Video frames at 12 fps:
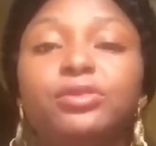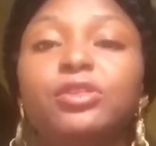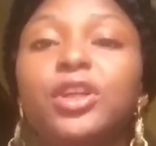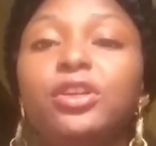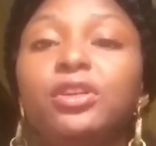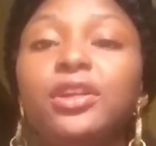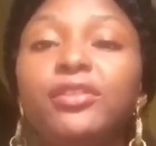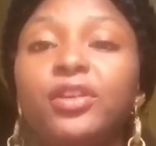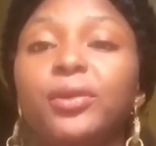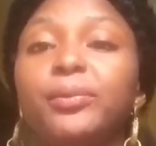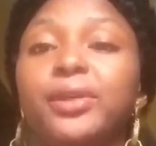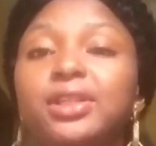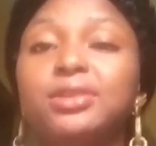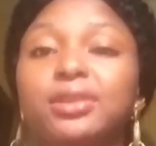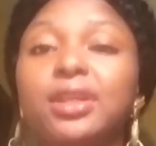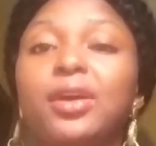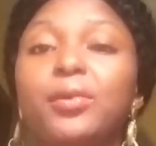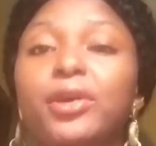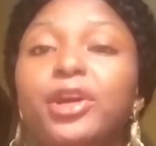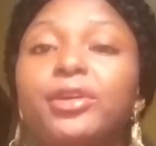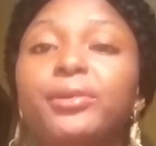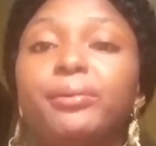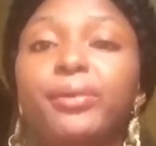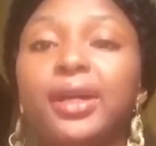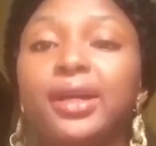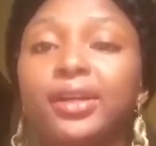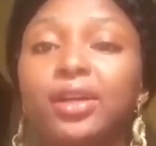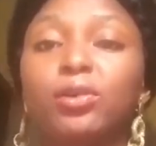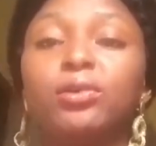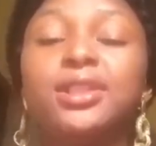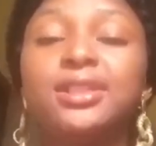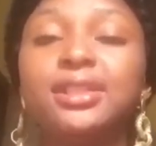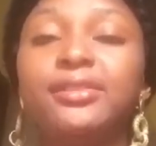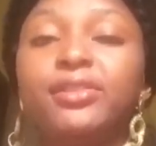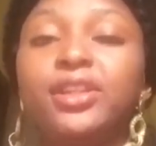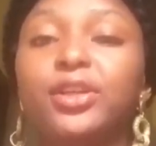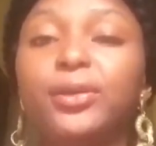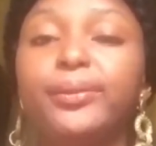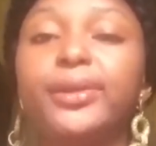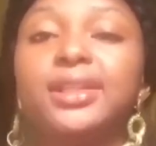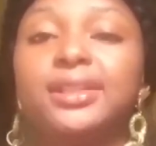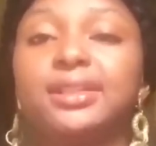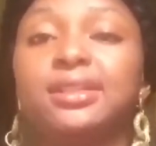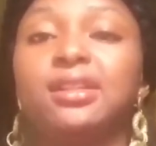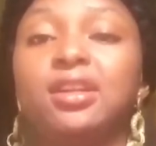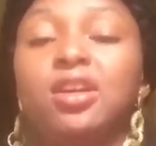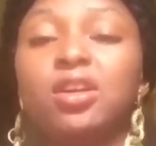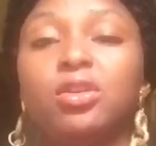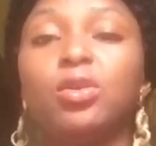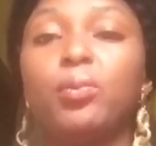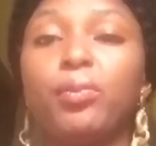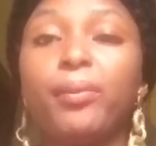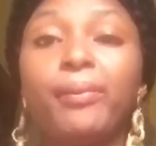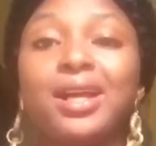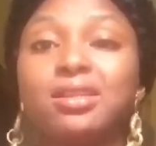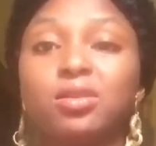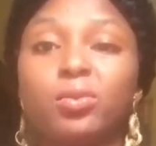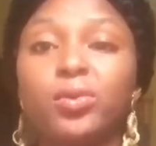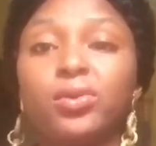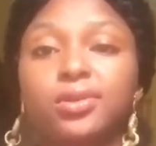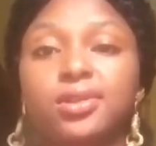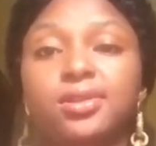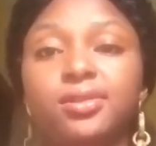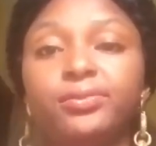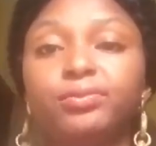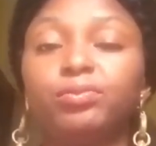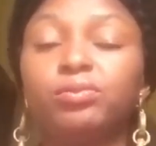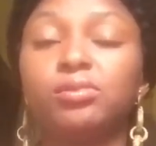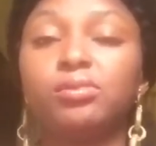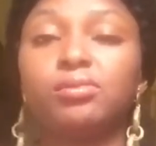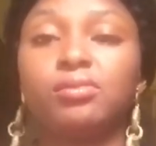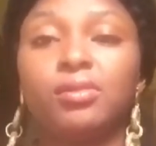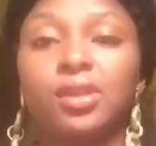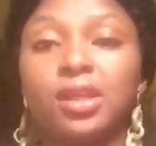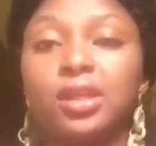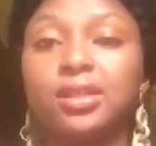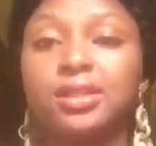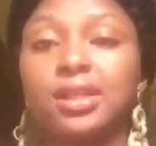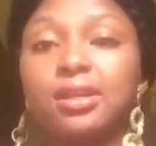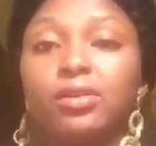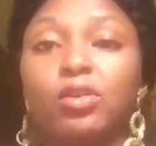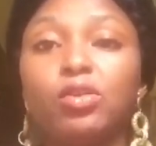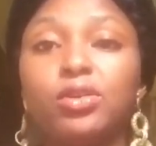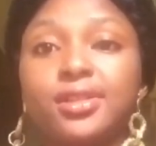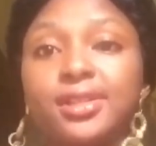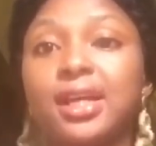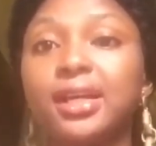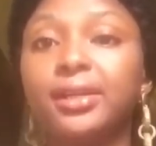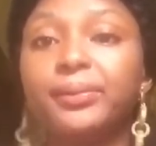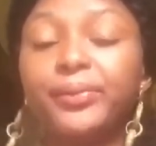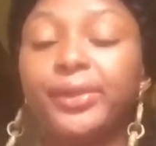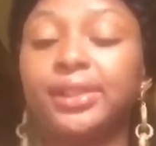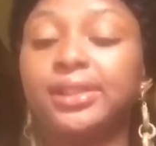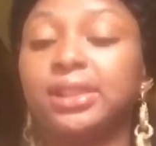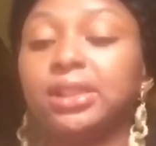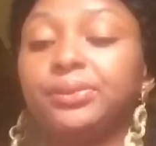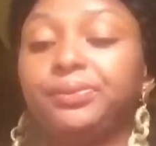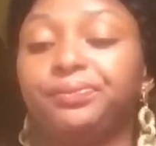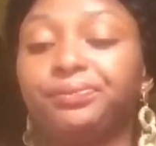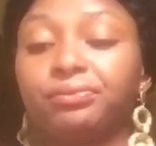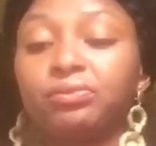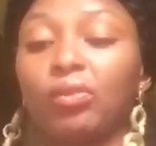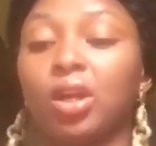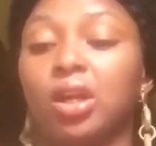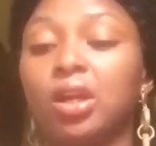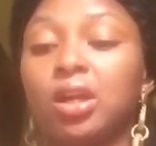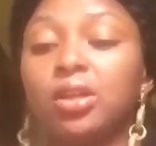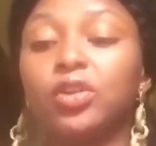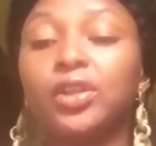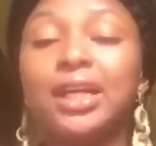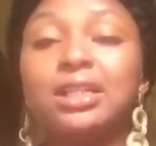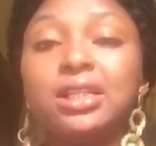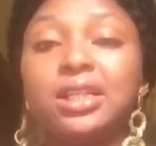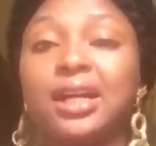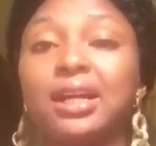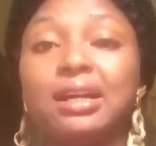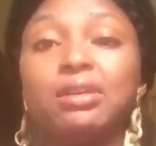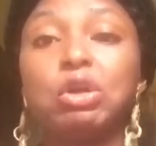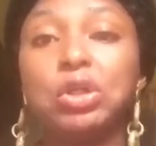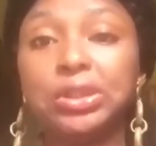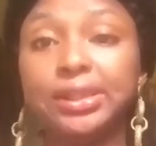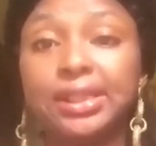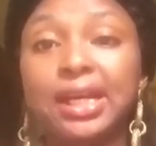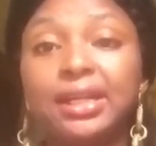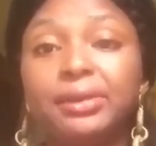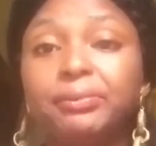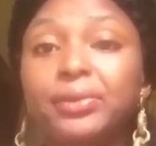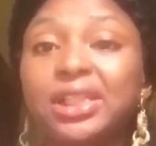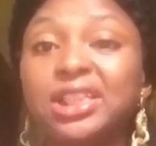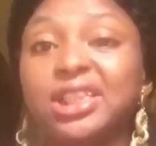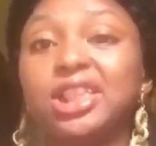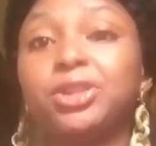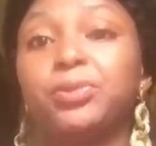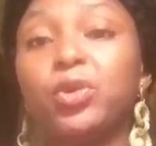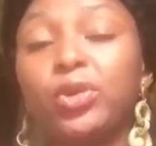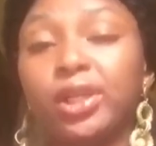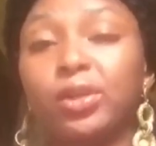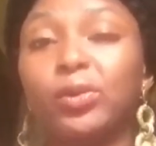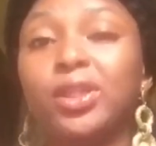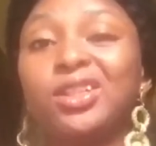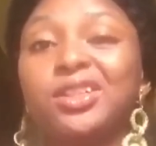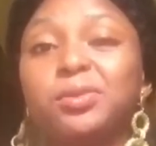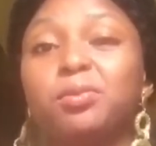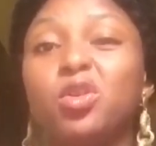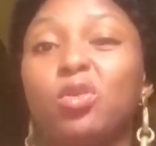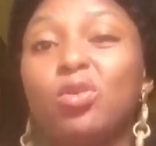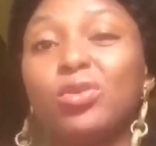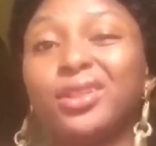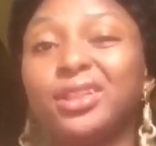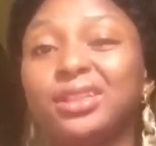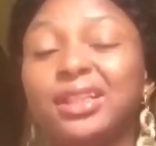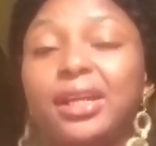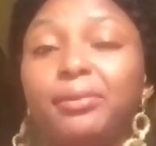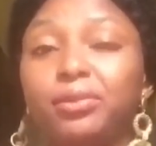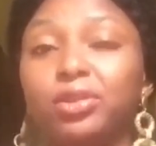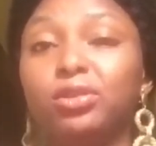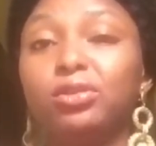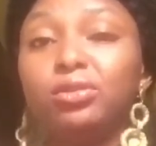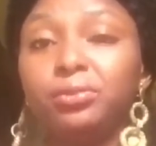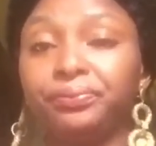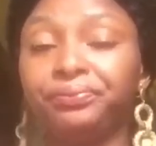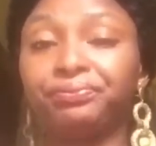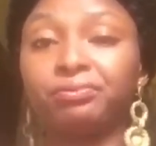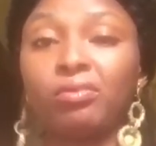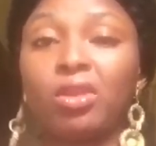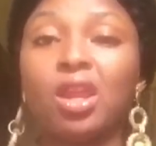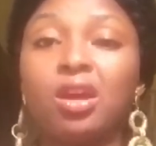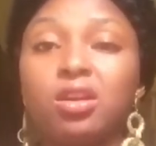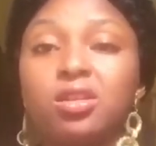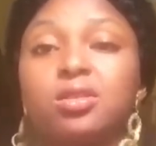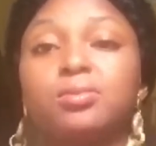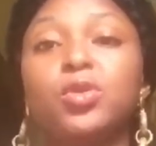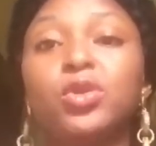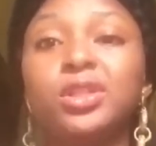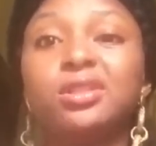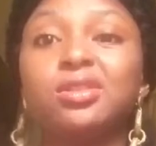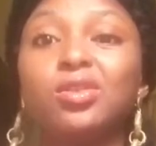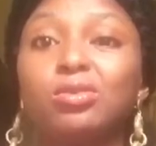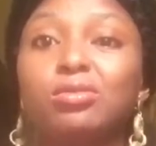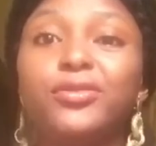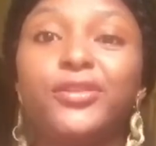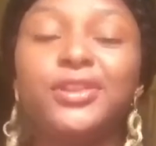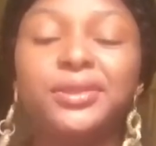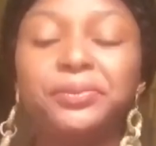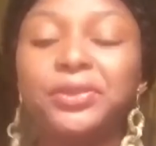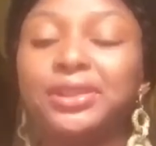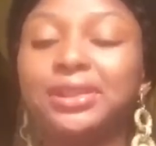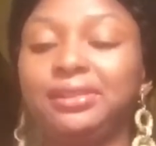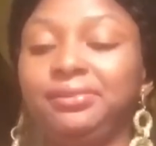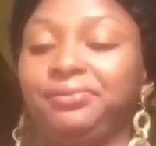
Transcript: When you leave your breast without wearing bra, you're always leaving your breast. No proper support. It can cause sagging breast. Another thing that can cause sagging breast is smoking. When you smoke all the time, you know, smoke is not good for the body.